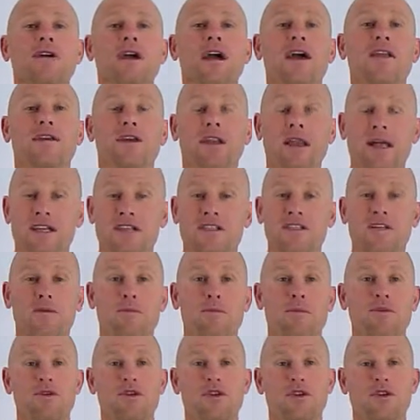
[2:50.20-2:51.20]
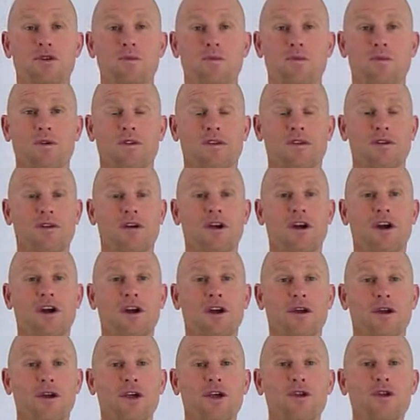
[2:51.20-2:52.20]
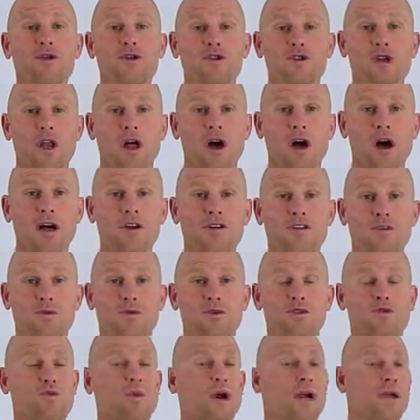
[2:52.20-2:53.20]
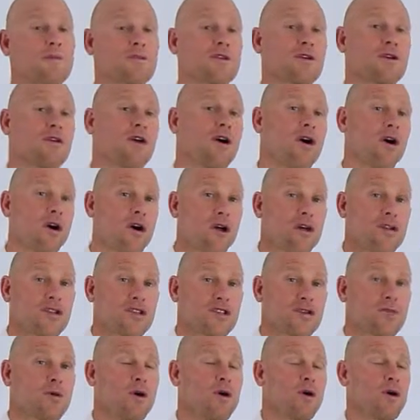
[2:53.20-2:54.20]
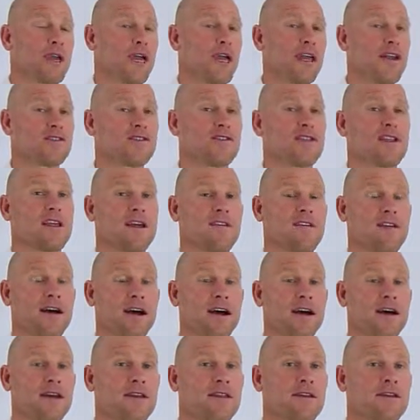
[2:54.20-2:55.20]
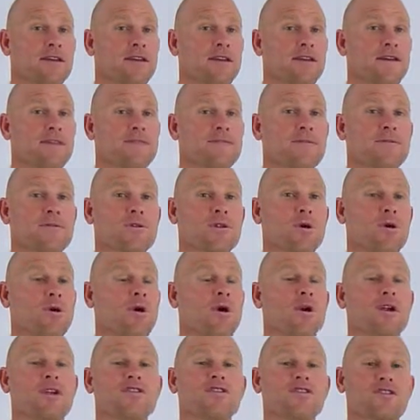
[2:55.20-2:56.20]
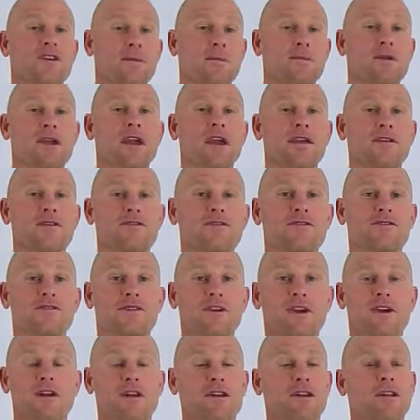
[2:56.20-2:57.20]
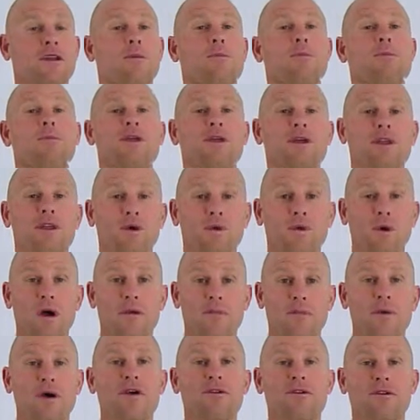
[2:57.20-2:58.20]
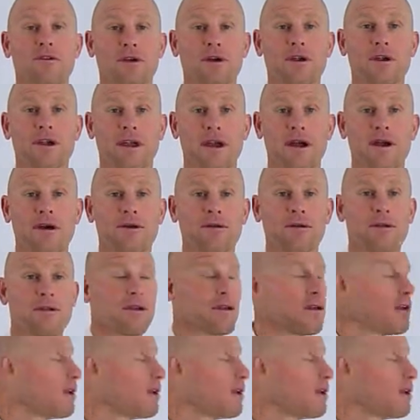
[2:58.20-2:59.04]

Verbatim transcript: and they'll exit the position with a, a, huge loss, which wipes out all the small gains that they've had, or in some cases, it'll completely wipe out their account.